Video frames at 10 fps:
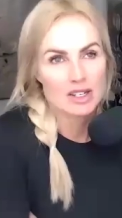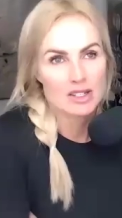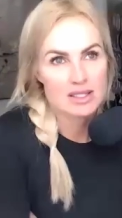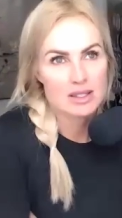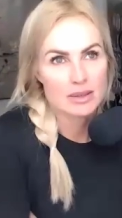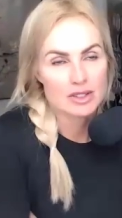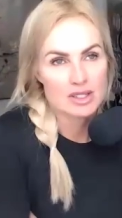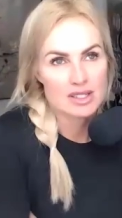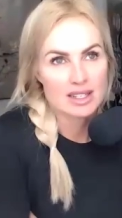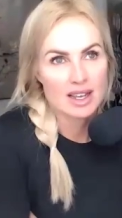this is so
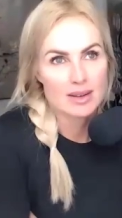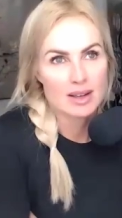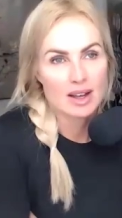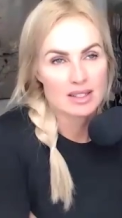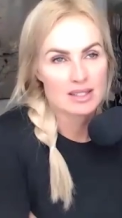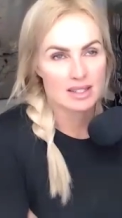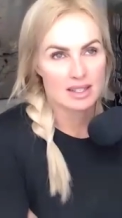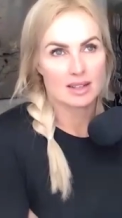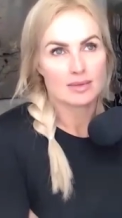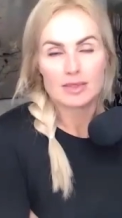interesting i
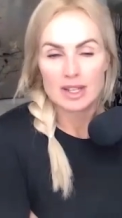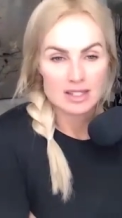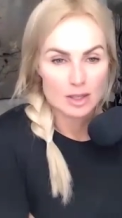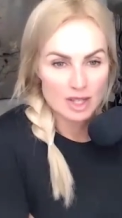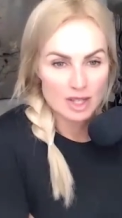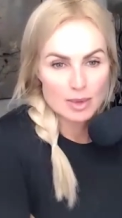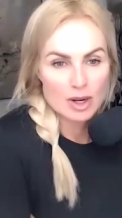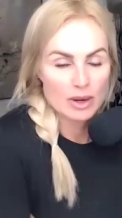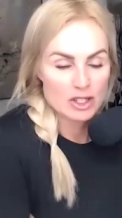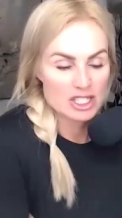honestly could ask a million
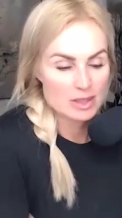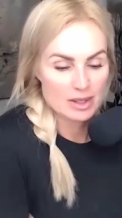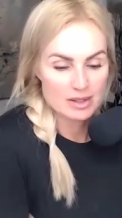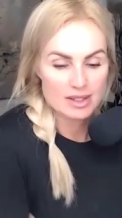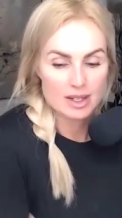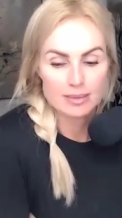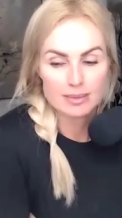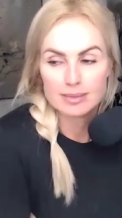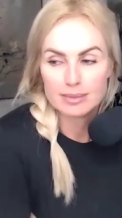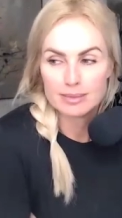more questions about
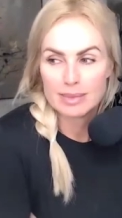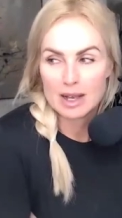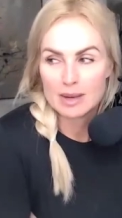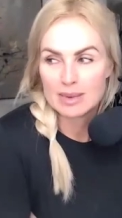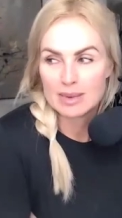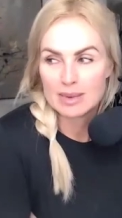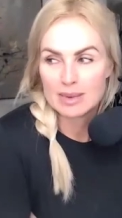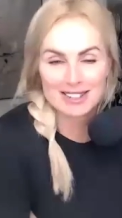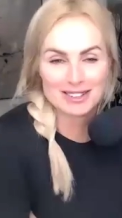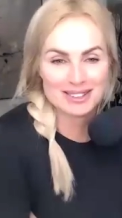dumb biomechanical